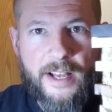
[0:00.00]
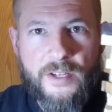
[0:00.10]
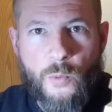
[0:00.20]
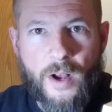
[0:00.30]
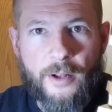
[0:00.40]

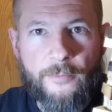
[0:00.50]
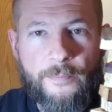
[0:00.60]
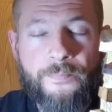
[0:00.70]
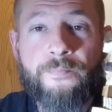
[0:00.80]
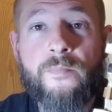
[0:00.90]
as well.
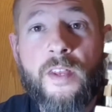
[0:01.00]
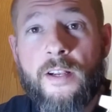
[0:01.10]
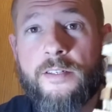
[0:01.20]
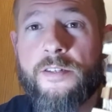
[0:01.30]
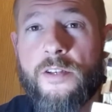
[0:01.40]

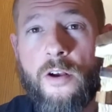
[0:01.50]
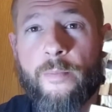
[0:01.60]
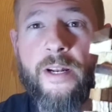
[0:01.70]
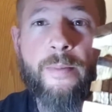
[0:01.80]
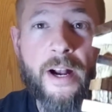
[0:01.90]
This has all
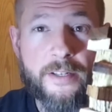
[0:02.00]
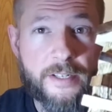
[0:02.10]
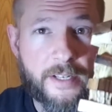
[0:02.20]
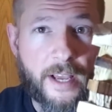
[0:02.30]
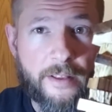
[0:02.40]
been
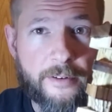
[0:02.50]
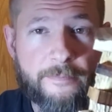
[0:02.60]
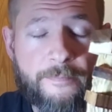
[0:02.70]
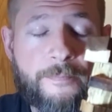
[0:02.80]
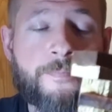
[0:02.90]
epoxied together,
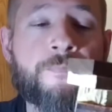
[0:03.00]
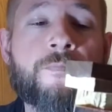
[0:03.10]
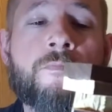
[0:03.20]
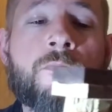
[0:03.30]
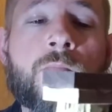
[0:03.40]

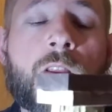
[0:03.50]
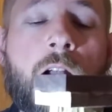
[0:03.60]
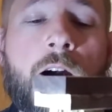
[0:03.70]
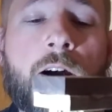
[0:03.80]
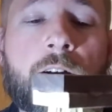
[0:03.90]

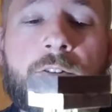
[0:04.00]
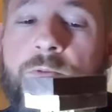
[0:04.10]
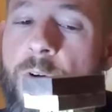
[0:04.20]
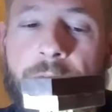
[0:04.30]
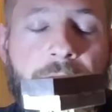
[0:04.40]

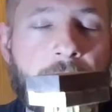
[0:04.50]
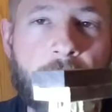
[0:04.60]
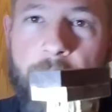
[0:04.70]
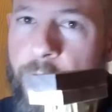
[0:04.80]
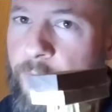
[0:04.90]
drilled
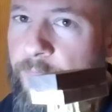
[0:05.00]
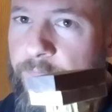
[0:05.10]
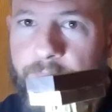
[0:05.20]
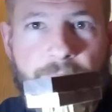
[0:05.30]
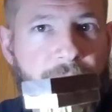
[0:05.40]
through
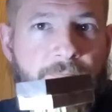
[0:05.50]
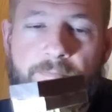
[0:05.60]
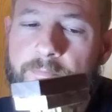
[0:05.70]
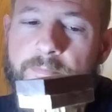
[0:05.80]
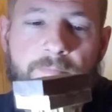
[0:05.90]

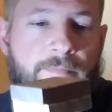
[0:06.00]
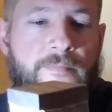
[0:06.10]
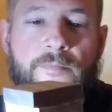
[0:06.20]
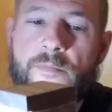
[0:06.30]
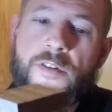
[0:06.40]

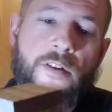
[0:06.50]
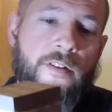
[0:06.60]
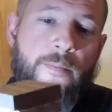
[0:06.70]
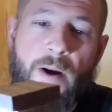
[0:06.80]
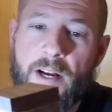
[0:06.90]
so
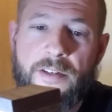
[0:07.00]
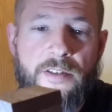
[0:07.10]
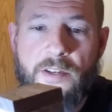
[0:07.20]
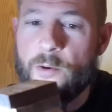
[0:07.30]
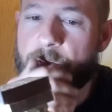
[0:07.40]
the
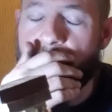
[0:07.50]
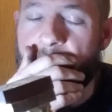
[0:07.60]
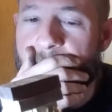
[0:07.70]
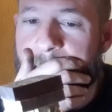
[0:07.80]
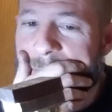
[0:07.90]
epoxy soaks
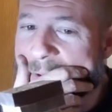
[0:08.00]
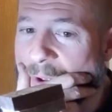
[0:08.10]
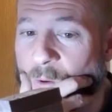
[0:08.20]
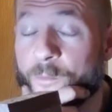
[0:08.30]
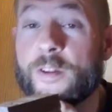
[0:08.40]
in,
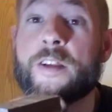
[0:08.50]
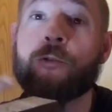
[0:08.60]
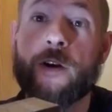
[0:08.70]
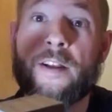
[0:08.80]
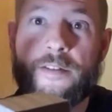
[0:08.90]
hopefully
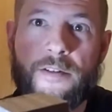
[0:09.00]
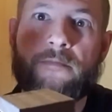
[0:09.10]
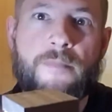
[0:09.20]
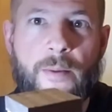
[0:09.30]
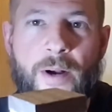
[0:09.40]
creates
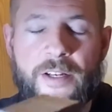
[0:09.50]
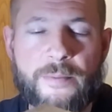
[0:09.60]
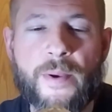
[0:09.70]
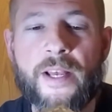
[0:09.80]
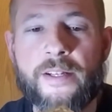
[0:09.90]

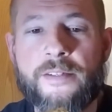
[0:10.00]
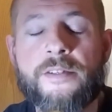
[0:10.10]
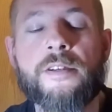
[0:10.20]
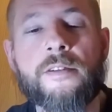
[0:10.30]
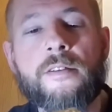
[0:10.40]
epoxy
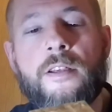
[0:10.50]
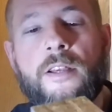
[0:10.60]
pins and